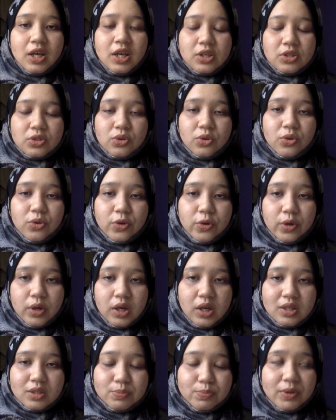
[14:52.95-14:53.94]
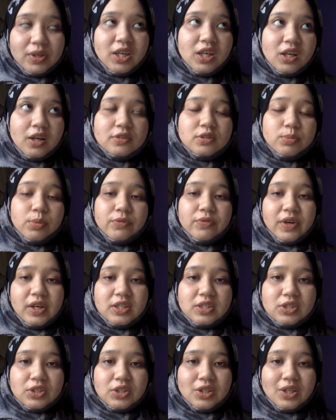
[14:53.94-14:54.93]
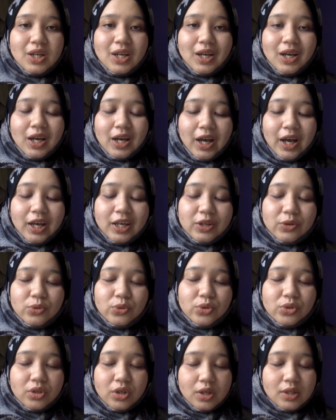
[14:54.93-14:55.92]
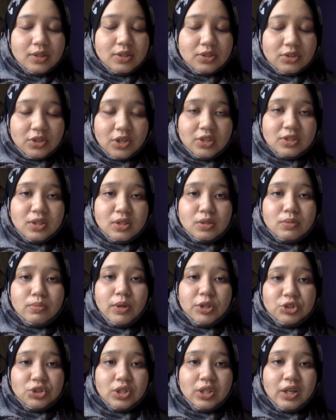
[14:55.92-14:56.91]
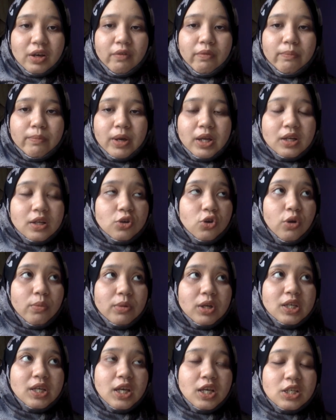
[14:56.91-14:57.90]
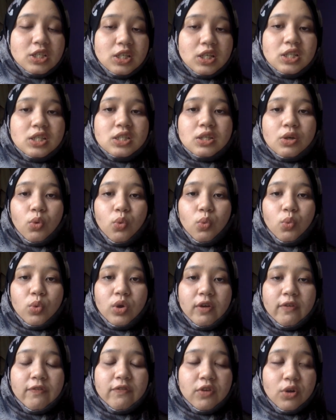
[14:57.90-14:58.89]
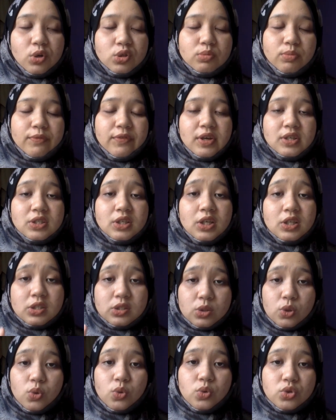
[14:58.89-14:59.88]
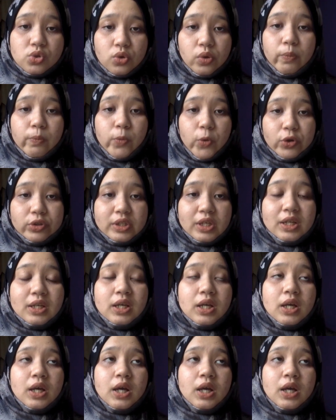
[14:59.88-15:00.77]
So speaking of supervisor, I could not stress this much enough, but communications with your supervisor is so important.